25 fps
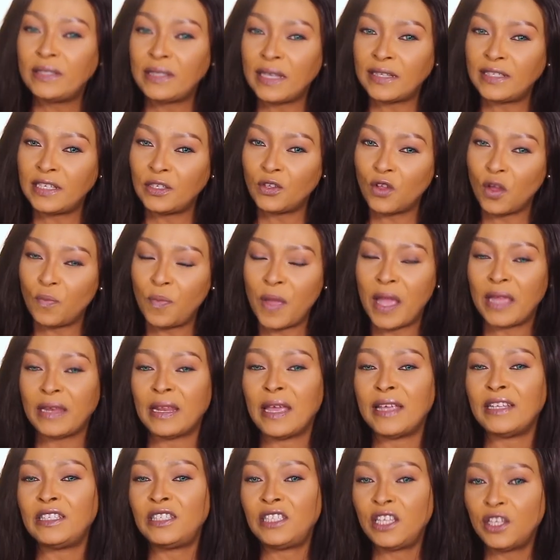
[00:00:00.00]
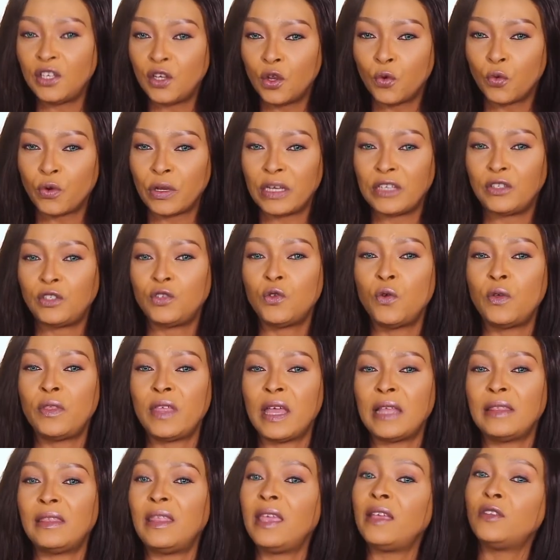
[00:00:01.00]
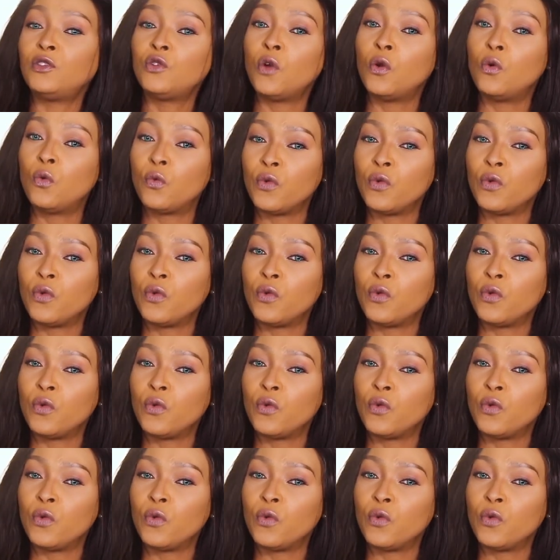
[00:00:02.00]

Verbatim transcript: when setting up an itinerary so that